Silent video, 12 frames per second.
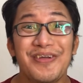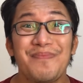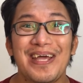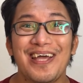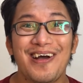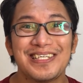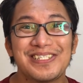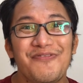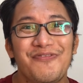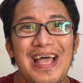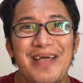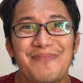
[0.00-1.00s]
there, my
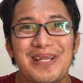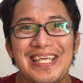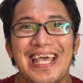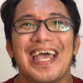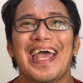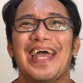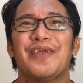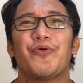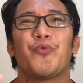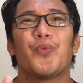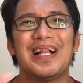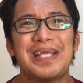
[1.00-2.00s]
awesome family,
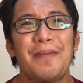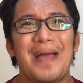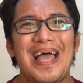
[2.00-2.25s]
and welcome